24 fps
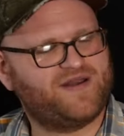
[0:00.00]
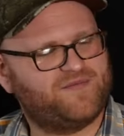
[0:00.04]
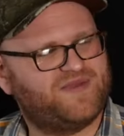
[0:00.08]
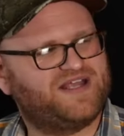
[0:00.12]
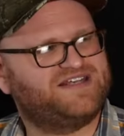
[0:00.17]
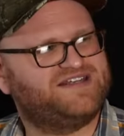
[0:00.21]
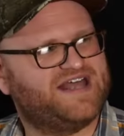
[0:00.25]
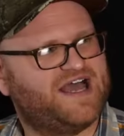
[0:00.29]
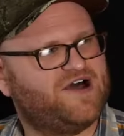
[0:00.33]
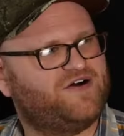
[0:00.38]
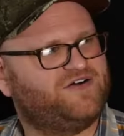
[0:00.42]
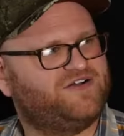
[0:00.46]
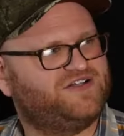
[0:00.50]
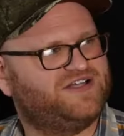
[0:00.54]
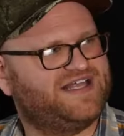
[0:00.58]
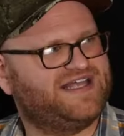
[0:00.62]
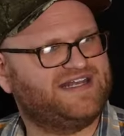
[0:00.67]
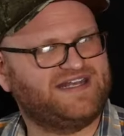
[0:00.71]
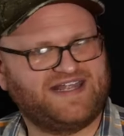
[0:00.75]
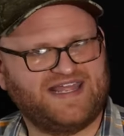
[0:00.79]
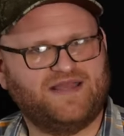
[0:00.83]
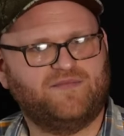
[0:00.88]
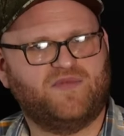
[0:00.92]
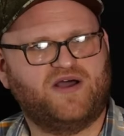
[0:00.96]
Roddy
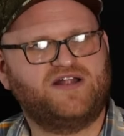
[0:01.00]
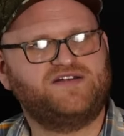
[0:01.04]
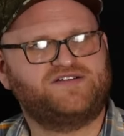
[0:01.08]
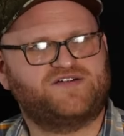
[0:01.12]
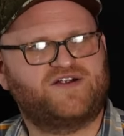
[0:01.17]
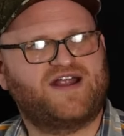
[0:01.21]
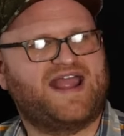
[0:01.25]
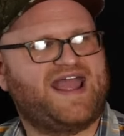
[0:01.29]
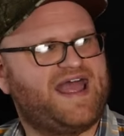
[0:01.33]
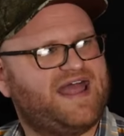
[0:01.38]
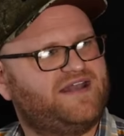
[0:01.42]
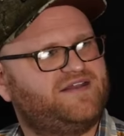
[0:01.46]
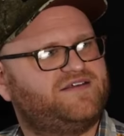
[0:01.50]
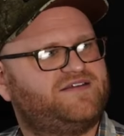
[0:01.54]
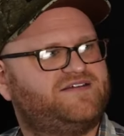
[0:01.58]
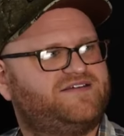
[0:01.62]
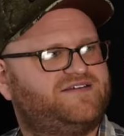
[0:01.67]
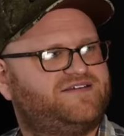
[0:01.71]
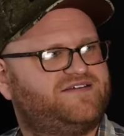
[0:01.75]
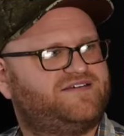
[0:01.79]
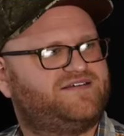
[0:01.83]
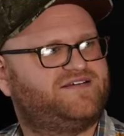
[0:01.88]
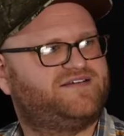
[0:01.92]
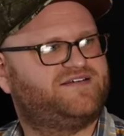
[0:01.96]
McDowell and Kim Hunter had.
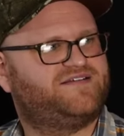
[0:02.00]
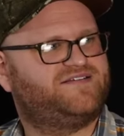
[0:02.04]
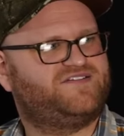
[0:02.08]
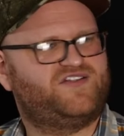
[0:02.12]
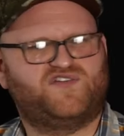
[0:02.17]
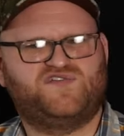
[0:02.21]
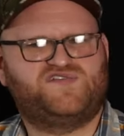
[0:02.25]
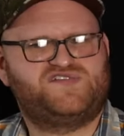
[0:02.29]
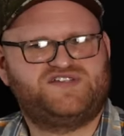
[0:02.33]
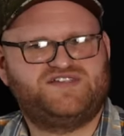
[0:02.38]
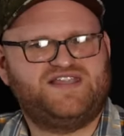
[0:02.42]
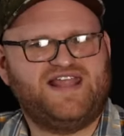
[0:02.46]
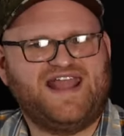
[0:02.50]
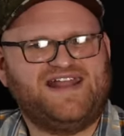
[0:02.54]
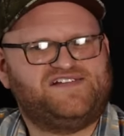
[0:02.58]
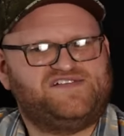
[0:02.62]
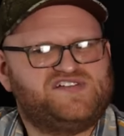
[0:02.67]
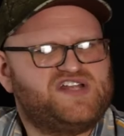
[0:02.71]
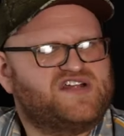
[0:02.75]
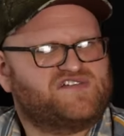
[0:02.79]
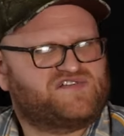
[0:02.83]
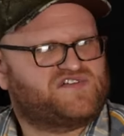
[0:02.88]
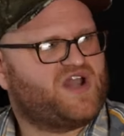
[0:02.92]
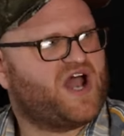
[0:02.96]
Sure. There's,
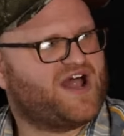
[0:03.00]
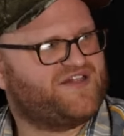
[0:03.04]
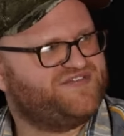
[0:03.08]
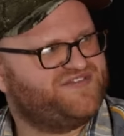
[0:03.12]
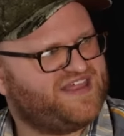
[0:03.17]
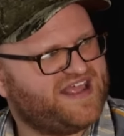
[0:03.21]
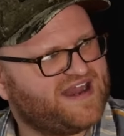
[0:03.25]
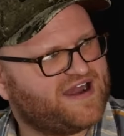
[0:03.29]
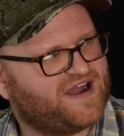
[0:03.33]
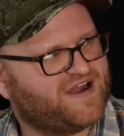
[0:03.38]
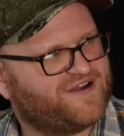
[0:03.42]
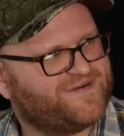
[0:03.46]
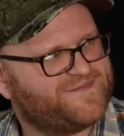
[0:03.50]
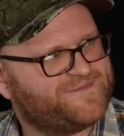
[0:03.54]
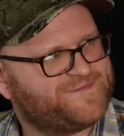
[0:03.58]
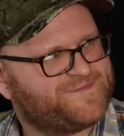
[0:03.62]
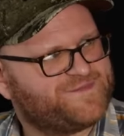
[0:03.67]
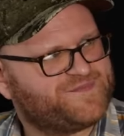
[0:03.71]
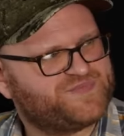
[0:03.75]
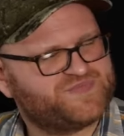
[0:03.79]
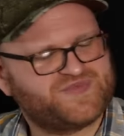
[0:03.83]
it's just not there.